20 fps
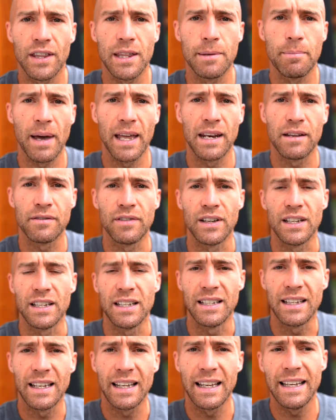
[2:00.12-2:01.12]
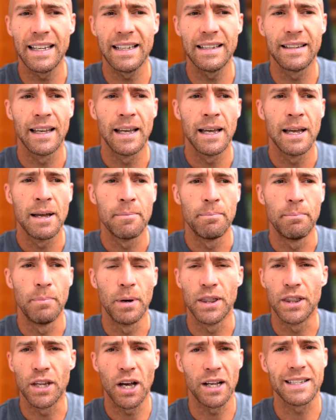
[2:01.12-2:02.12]
you the benefit you need,
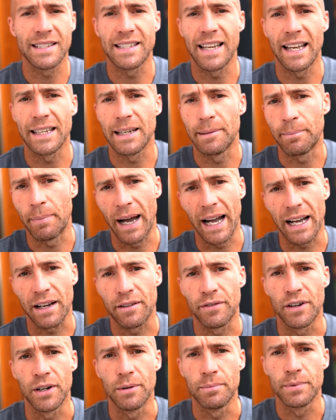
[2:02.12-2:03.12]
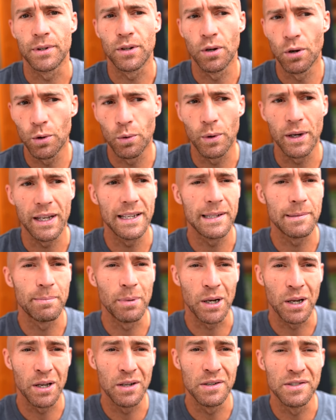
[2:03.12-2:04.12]
but not set you back for 2 weeks,
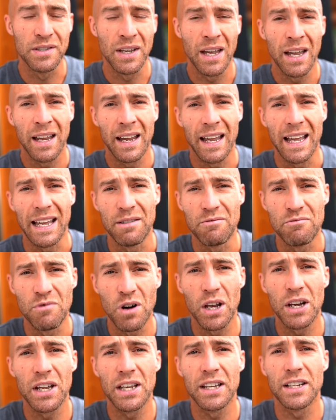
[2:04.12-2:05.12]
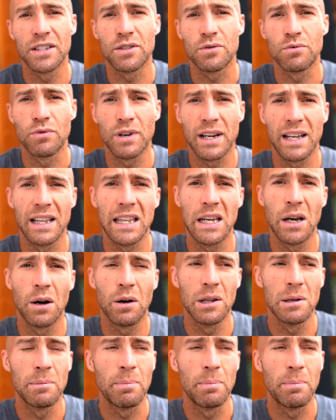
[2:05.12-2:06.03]
because in running, it's really all